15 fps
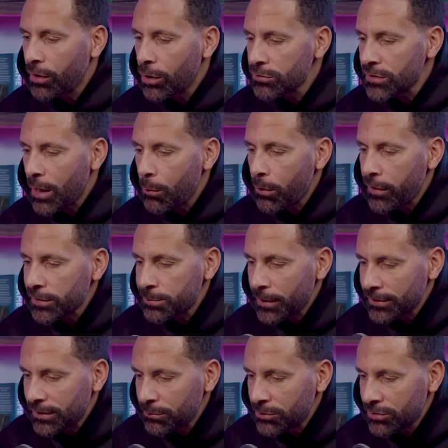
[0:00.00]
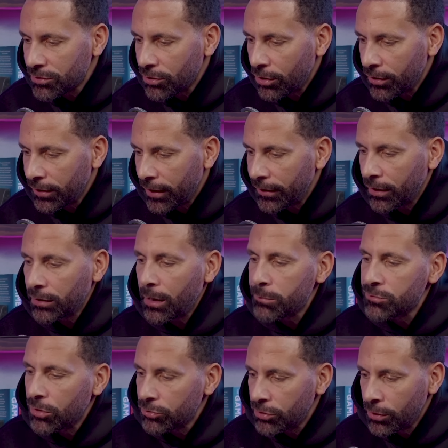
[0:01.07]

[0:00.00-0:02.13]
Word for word: goals like we're expecting him to score. Yeah, the club's not